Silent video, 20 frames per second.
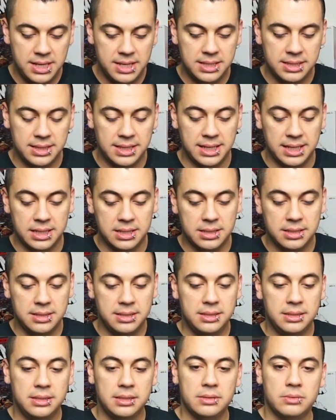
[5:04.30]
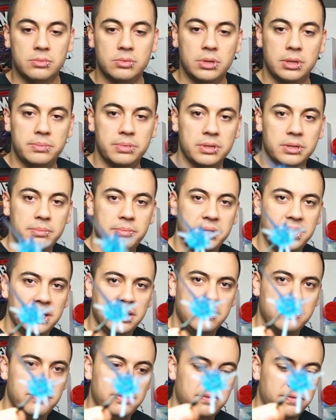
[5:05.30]
like rubber, but
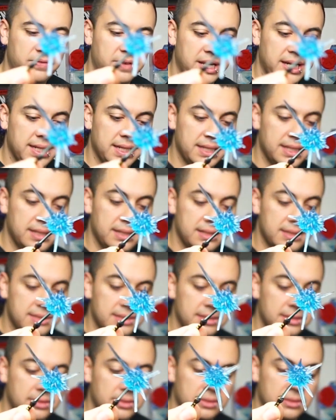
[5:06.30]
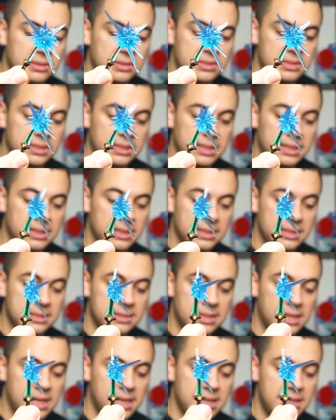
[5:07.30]
if you find it, it's a little slit in the
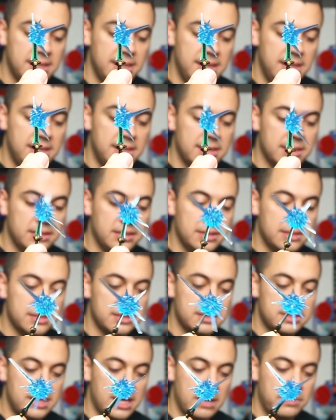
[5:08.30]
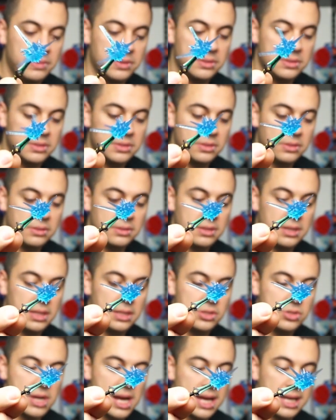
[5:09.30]
side, and you just stab the
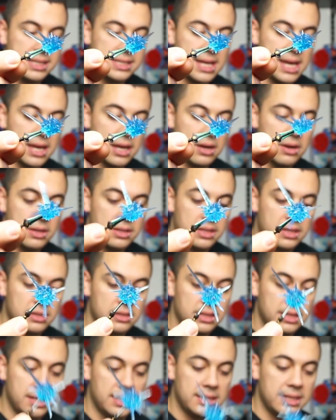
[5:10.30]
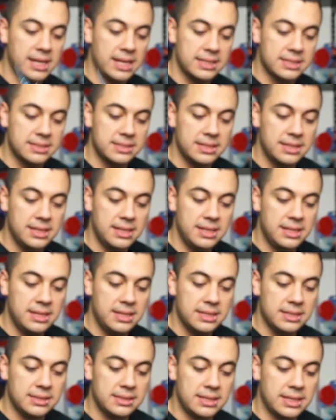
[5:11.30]
dragon dagger in there and you got a nice
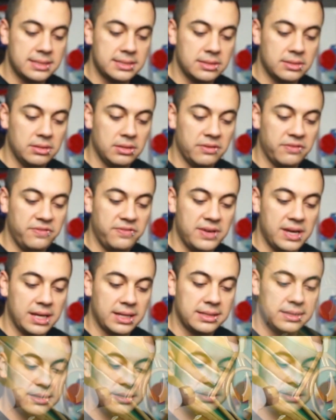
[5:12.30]
little effect.